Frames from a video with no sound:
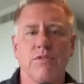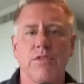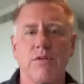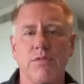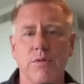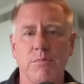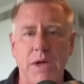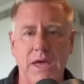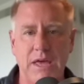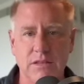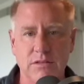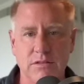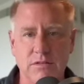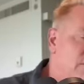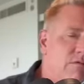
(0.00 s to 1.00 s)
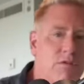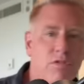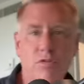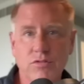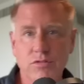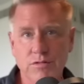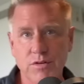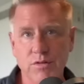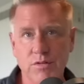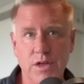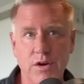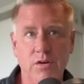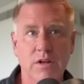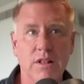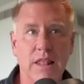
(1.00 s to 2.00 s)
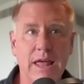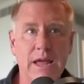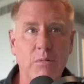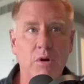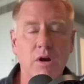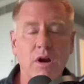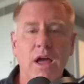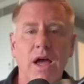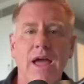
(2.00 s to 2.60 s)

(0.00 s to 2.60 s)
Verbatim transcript: the, the pains for those of you that are in labor.